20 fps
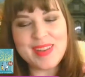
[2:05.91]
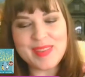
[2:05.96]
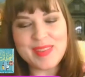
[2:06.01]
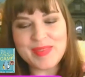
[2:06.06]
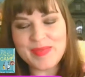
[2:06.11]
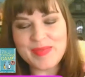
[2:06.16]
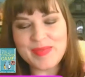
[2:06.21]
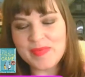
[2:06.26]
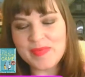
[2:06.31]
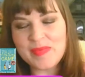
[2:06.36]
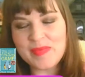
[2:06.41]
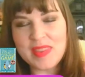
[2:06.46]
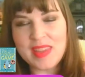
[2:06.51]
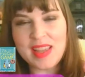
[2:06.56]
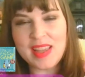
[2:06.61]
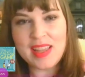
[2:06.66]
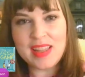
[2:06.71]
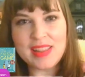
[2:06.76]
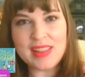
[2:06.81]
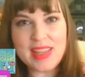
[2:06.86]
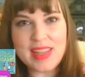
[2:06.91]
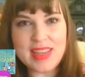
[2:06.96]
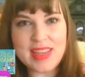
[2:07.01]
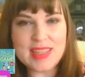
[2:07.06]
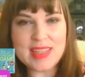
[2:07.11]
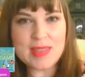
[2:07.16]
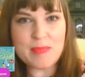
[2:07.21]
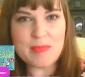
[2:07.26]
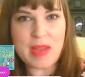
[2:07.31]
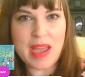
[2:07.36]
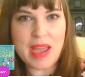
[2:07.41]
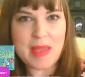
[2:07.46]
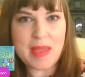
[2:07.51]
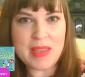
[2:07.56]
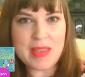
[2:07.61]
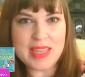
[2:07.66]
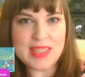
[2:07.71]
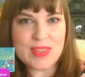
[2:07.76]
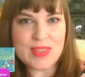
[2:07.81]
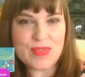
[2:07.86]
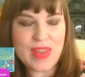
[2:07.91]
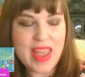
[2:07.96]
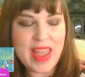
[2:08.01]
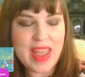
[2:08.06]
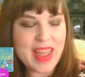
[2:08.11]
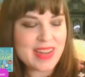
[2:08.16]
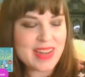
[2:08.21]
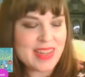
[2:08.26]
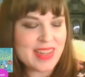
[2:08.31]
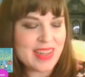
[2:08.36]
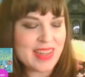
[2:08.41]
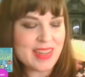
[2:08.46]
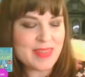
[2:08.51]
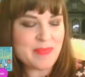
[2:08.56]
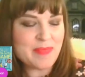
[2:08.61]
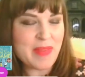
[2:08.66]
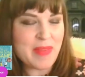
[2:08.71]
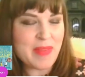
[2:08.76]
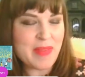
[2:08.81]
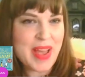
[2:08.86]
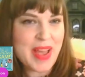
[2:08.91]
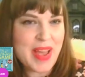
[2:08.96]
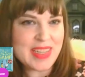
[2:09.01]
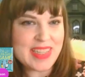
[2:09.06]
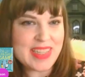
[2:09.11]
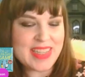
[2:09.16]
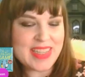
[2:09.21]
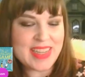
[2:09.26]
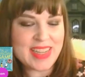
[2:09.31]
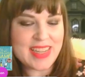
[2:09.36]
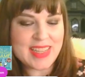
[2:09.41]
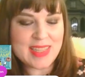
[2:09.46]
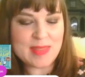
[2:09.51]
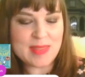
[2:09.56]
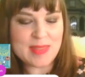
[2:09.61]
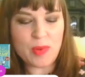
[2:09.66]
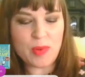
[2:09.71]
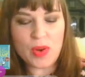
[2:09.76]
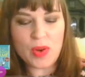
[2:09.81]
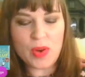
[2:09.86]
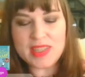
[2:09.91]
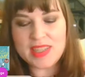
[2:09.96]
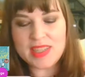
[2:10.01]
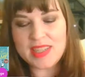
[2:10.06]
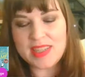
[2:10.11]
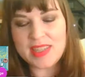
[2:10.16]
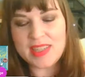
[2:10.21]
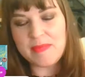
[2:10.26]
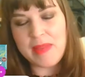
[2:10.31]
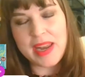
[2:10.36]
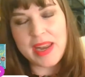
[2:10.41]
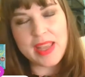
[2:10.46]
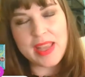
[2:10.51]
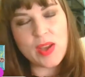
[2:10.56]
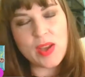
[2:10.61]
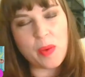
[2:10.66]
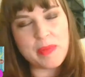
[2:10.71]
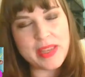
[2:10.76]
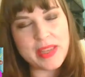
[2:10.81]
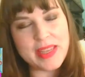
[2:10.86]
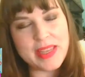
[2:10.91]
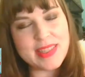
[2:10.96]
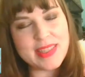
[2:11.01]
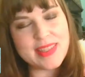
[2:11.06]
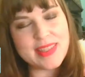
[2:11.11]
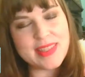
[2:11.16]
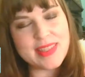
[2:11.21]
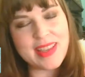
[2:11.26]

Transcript: Lynn is my biggest fan, my aunt. She's bought many copies,